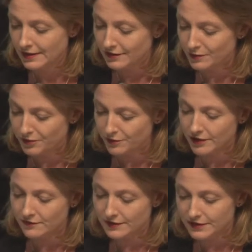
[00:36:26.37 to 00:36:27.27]
The
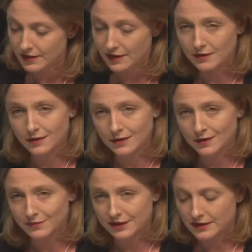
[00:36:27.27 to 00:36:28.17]
beauty of the city,
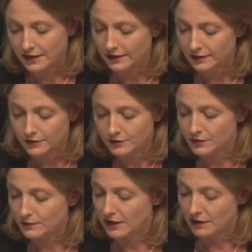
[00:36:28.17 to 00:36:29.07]
particularly, it's not just
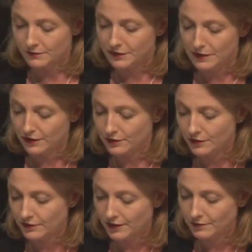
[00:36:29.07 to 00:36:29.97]
when they go up to Mount
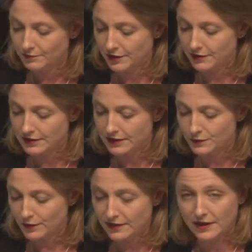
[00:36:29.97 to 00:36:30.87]
Cootha, but it's
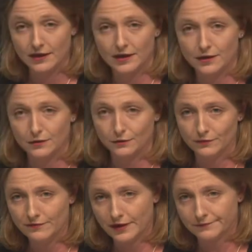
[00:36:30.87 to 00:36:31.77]
when they get out on the
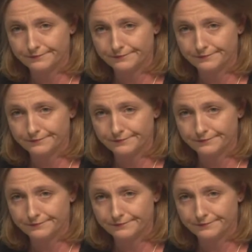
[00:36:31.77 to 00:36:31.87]
river.